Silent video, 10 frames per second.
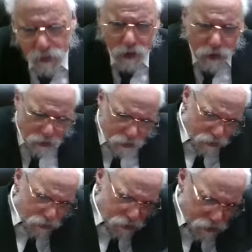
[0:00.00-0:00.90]
I'm going to
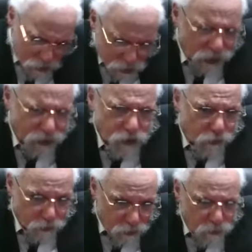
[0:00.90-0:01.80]

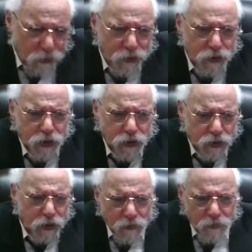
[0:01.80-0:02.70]
sidetrack for a moment,
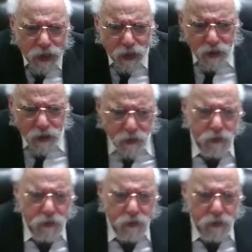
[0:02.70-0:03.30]
just come back.